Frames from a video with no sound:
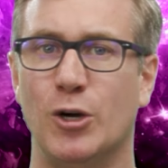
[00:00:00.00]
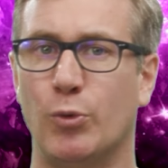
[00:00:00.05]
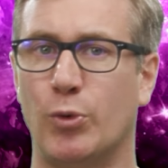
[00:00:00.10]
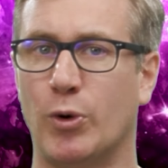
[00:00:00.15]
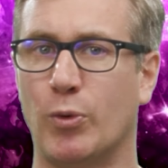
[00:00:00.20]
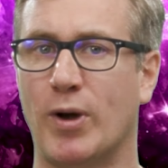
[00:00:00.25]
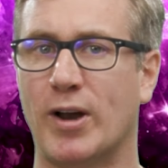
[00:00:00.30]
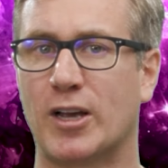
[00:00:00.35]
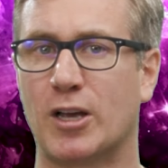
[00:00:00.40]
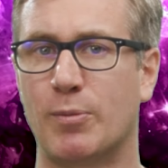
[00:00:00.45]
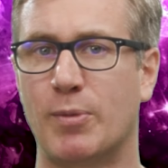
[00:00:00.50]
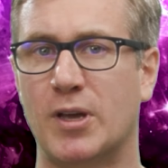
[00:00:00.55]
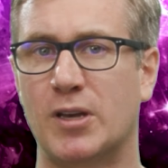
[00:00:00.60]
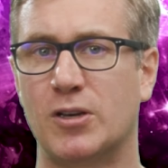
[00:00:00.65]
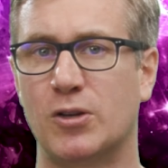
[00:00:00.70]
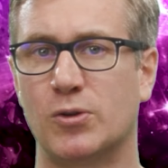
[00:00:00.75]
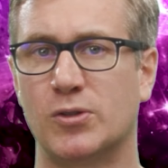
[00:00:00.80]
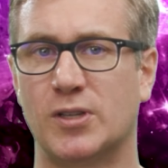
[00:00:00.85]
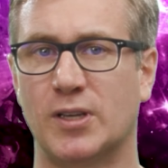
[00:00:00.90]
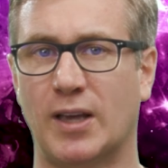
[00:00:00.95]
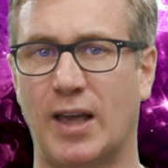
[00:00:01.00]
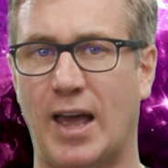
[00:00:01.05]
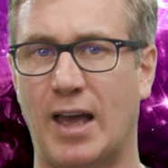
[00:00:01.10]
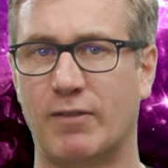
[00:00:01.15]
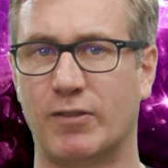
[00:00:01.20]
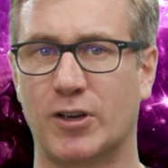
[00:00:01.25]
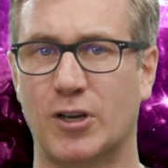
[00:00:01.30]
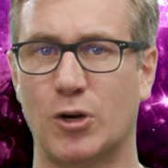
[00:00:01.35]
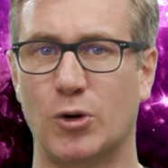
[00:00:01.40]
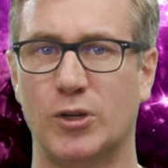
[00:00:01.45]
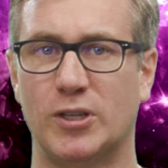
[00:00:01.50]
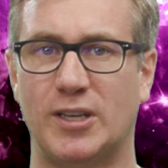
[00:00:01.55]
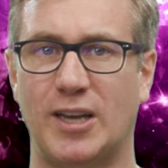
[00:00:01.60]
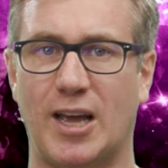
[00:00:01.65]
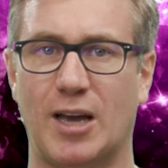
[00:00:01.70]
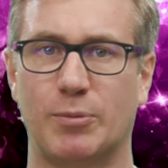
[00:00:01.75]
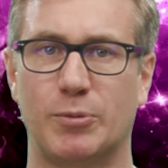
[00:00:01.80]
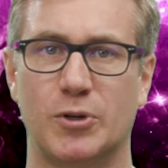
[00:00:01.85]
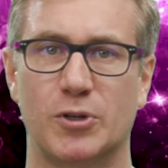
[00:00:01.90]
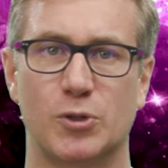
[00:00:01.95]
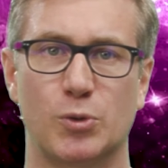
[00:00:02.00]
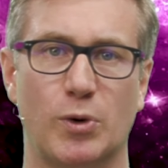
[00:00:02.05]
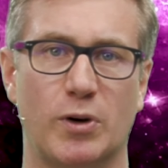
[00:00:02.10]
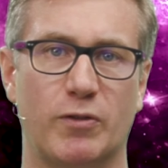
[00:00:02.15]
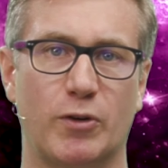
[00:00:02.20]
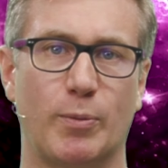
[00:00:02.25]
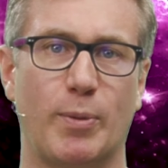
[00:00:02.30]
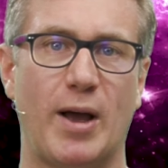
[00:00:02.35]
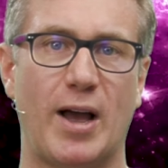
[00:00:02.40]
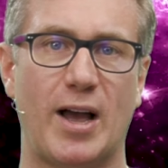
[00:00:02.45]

We recommend using Avico adapters wherever